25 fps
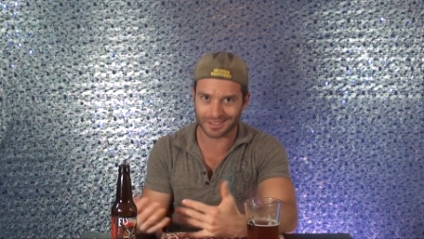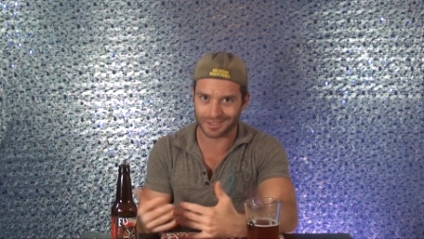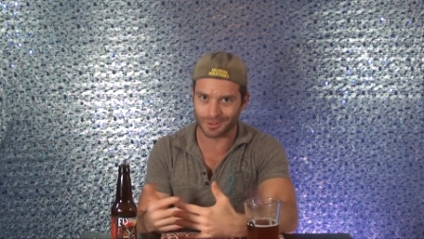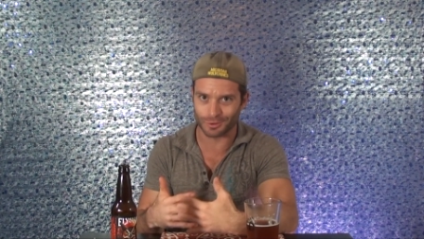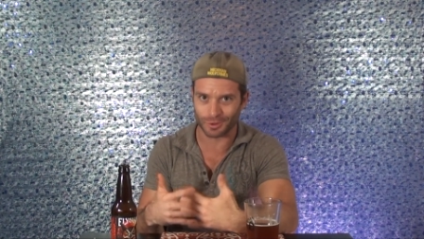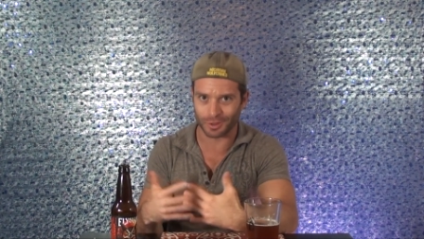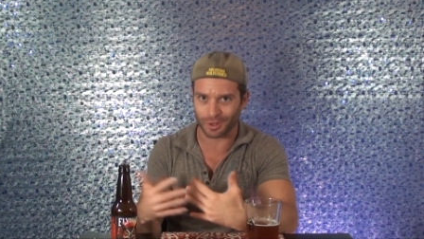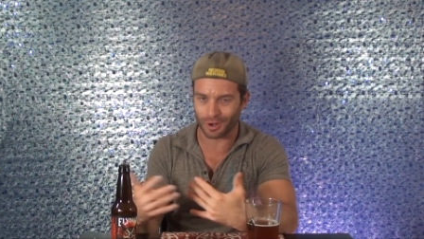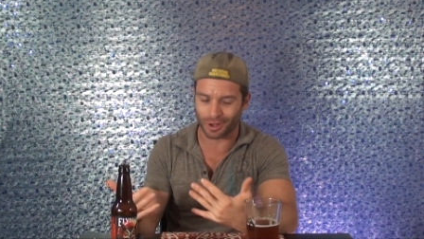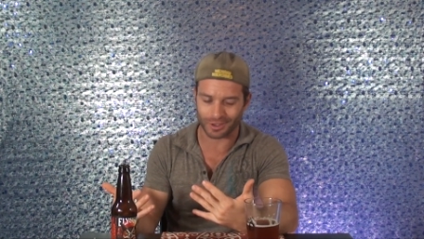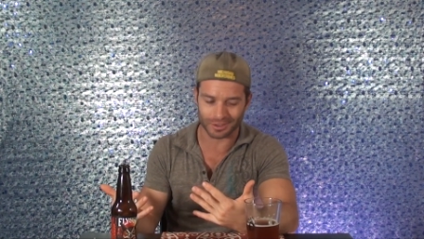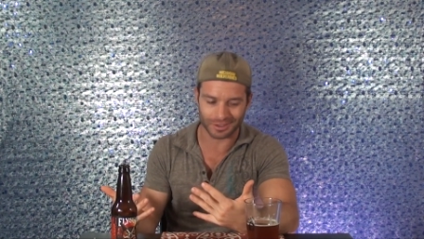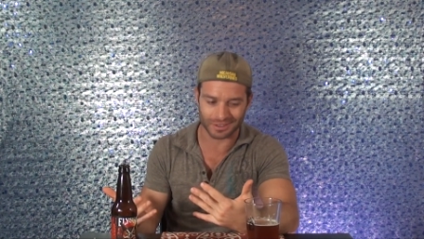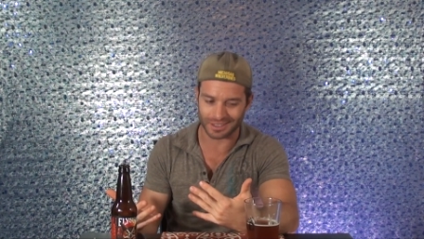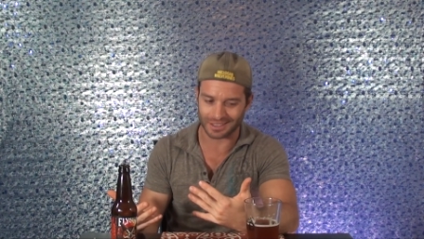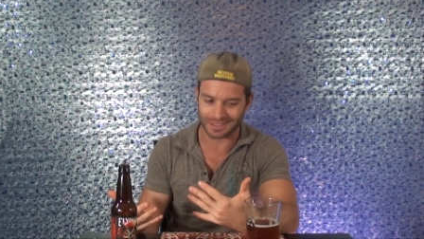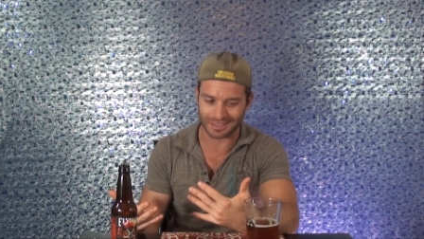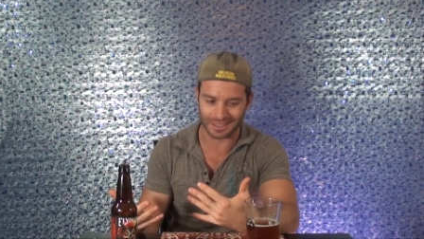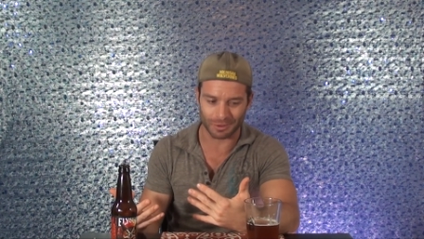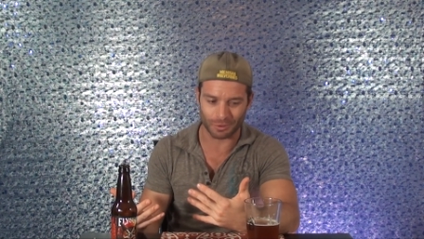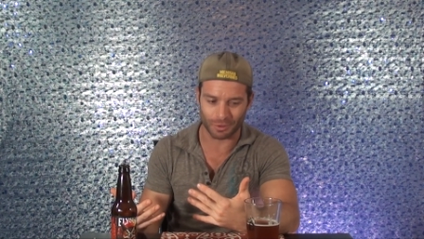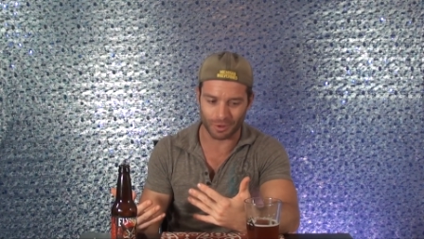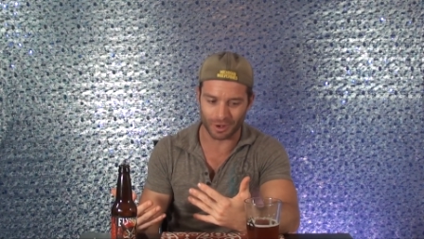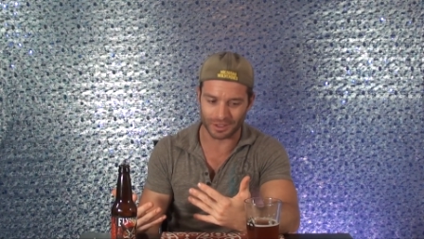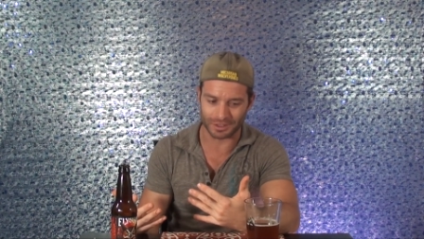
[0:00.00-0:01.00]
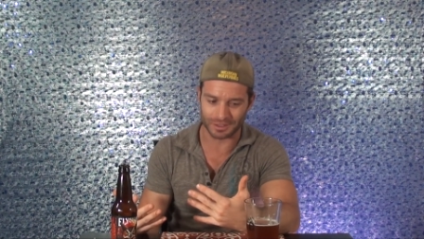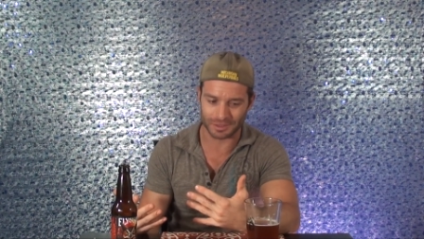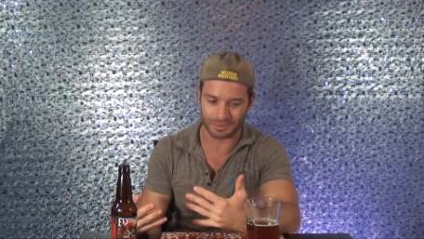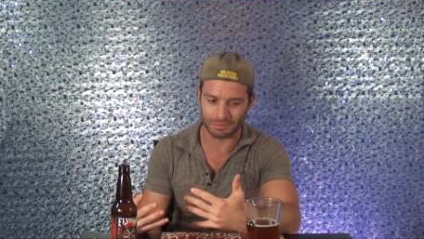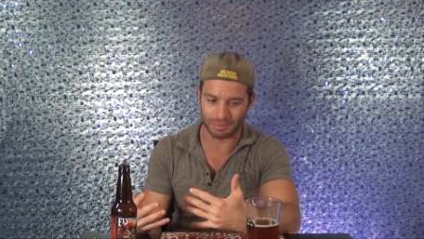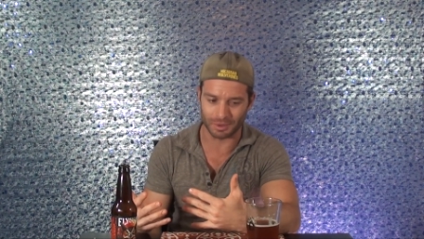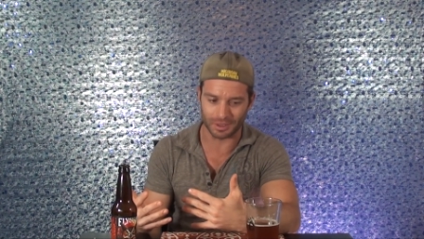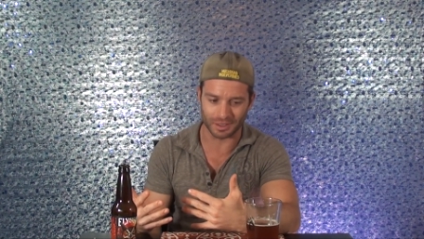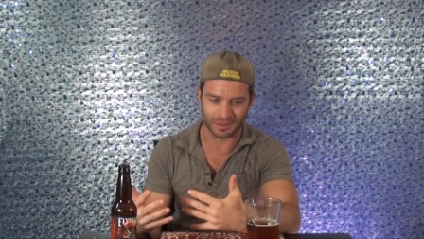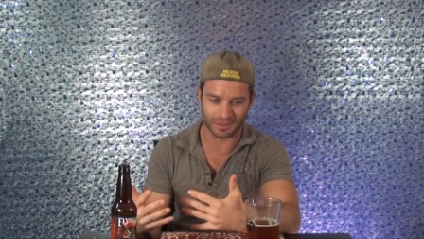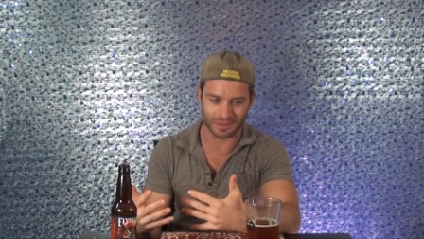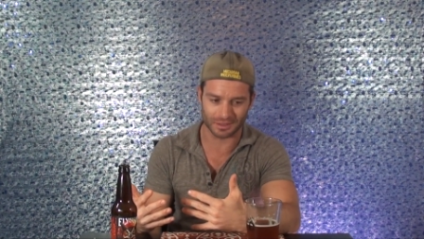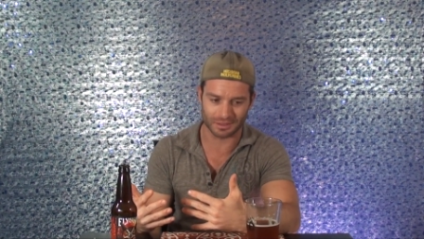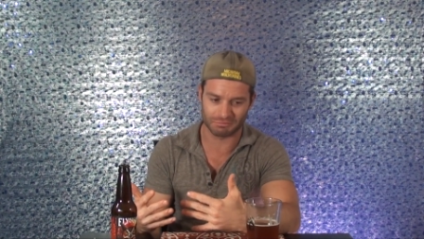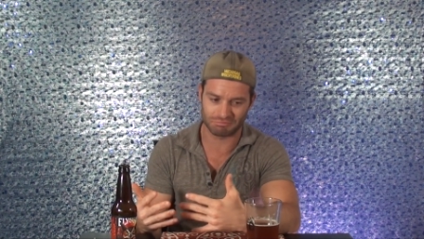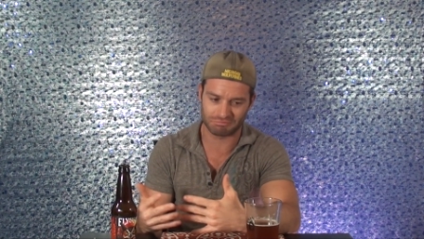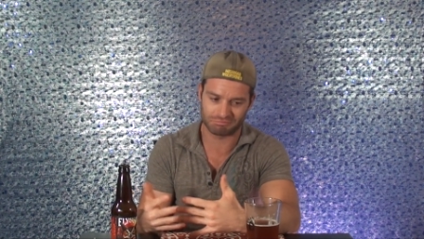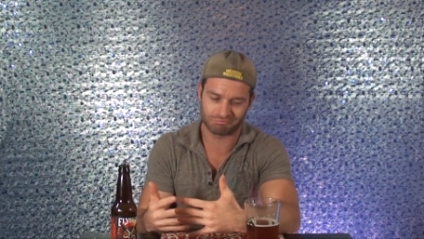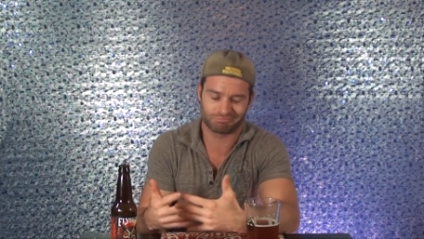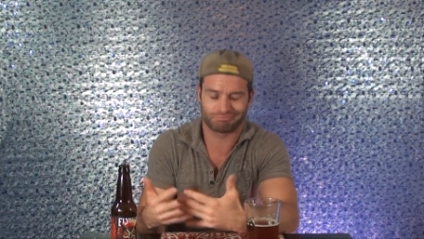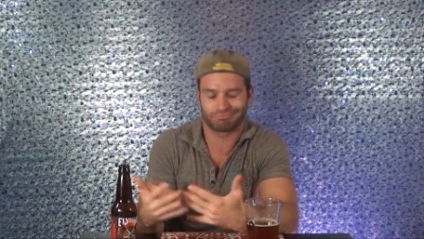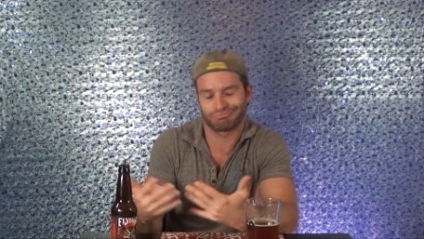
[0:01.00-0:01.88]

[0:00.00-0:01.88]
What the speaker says: drink all six at once, but